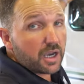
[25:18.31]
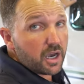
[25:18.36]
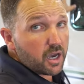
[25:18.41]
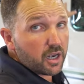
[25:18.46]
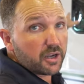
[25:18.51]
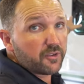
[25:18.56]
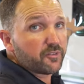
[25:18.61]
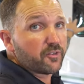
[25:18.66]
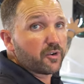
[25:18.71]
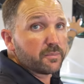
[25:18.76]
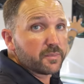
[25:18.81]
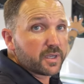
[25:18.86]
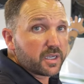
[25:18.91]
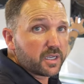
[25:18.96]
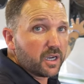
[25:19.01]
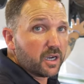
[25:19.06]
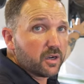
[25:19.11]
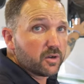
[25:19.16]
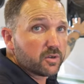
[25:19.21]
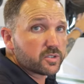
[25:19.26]
awning from the
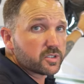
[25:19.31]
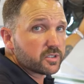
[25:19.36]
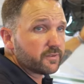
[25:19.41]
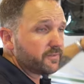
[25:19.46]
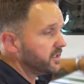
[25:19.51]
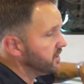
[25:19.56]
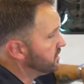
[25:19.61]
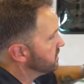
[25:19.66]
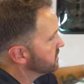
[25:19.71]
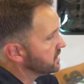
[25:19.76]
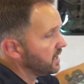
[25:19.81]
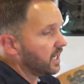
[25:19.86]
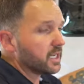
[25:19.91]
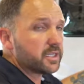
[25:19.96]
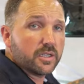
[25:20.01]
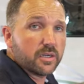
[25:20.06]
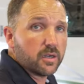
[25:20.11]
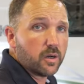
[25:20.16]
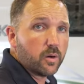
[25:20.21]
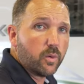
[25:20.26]
coach if you decide
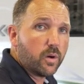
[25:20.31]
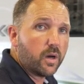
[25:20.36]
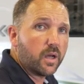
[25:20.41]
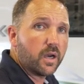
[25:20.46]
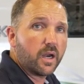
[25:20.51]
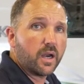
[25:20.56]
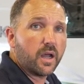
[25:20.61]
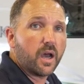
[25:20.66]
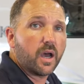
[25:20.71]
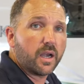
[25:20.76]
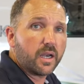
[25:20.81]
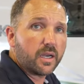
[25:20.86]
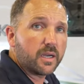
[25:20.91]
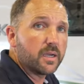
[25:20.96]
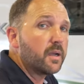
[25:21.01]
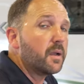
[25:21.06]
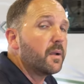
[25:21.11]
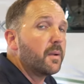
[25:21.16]
you don't want an awning,